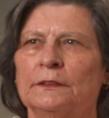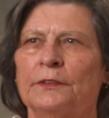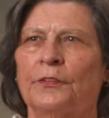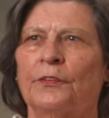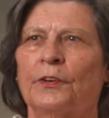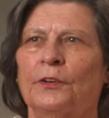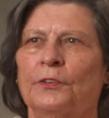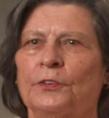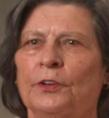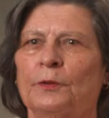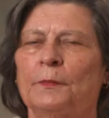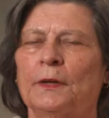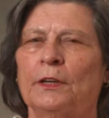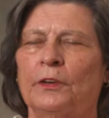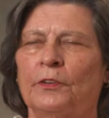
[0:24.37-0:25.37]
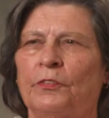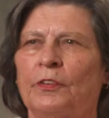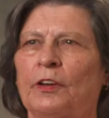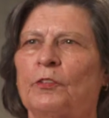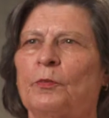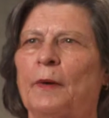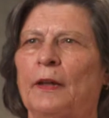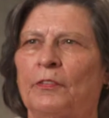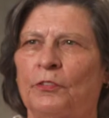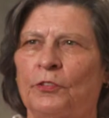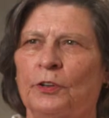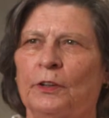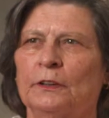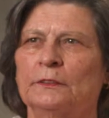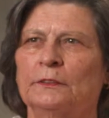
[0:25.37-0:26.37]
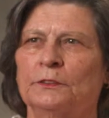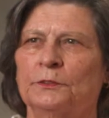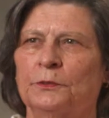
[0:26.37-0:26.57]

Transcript: So it took me a good 6 months to